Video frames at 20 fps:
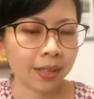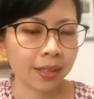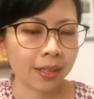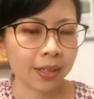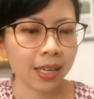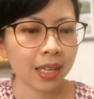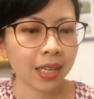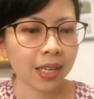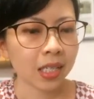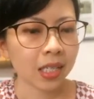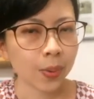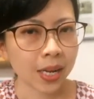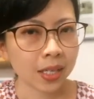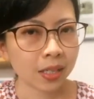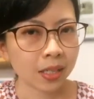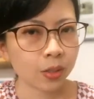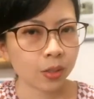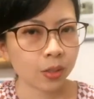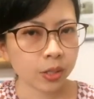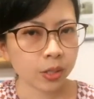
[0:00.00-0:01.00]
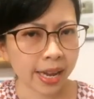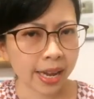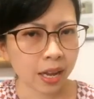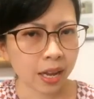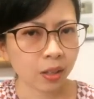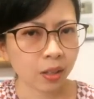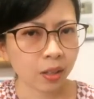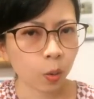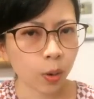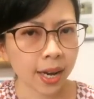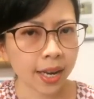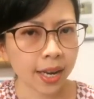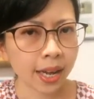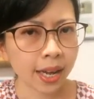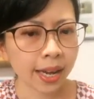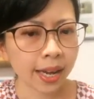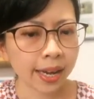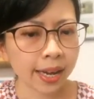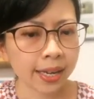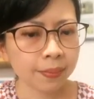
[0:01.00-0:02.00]
It is better to tell a white
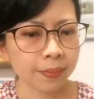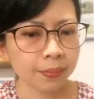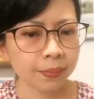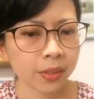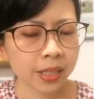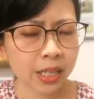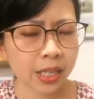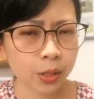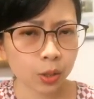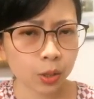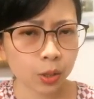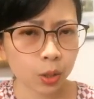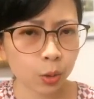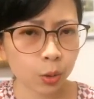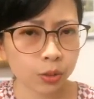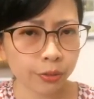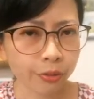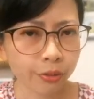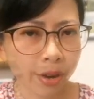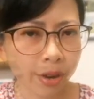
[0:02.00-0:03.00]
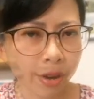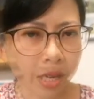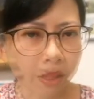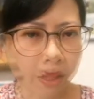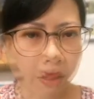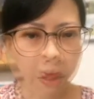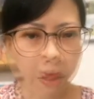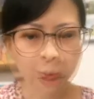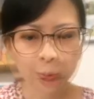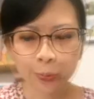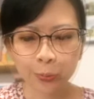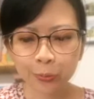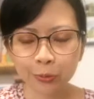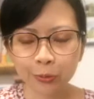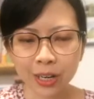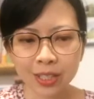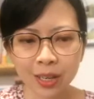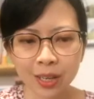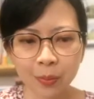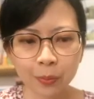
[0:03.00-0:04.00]
lie than to lose a friend. So, for
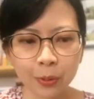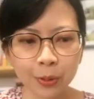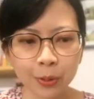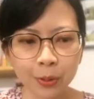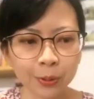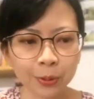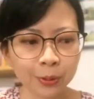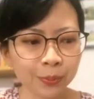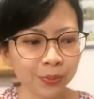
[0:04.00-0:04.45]
example,